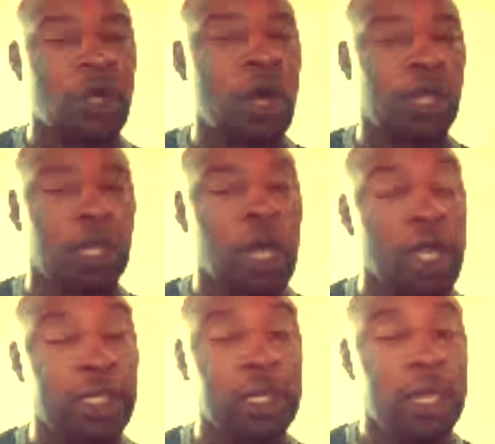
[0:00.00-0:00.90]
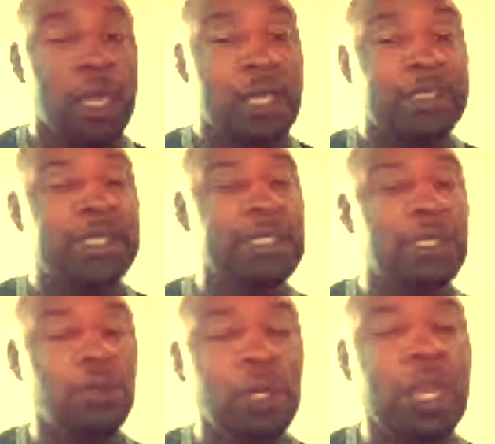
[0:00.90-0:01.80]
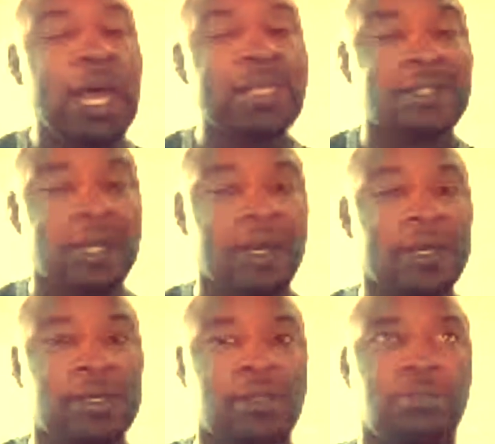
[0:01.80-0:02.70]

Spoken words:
online to utilize their